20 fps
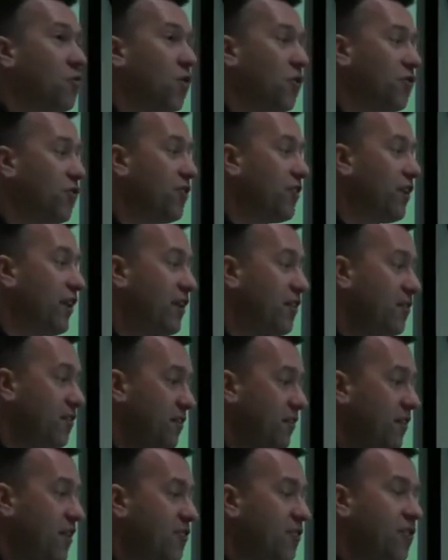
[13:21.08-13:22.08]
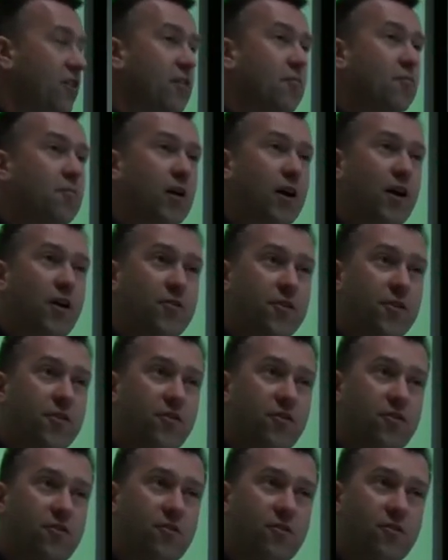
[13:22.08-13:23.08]
what it is, these are the
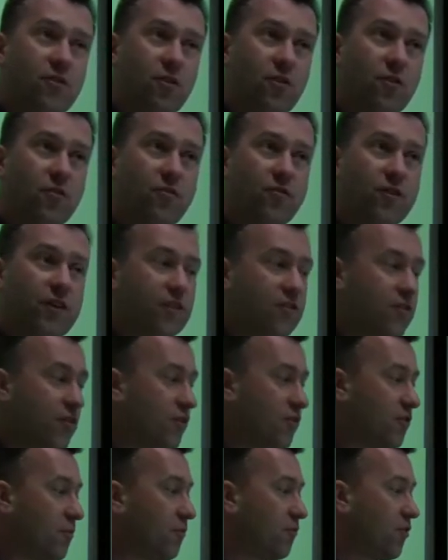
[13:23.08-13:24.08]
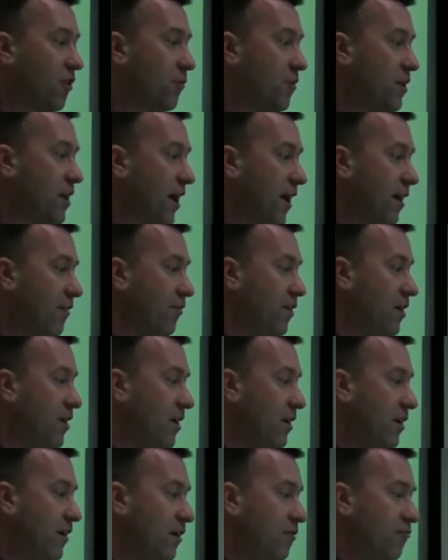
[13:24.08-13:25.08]
components of the system. So we have
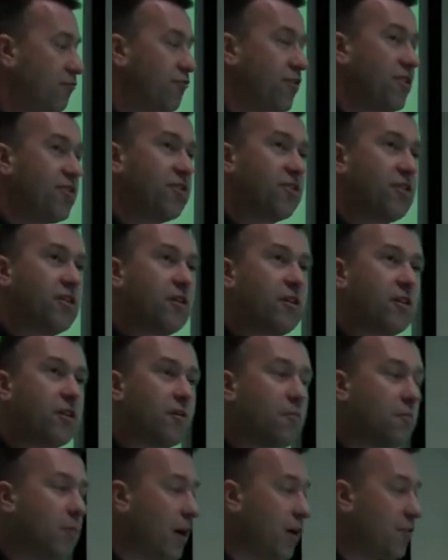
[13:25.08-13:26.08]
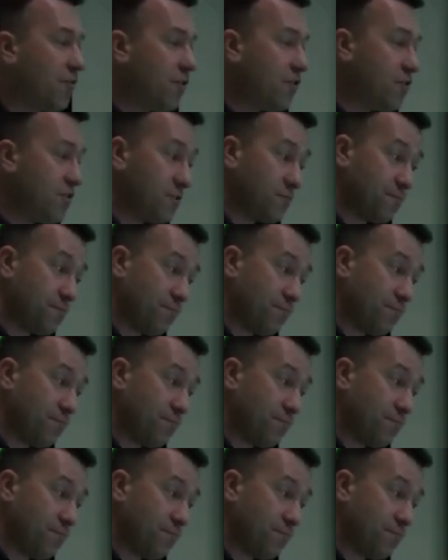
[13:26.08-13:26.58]
a risk component,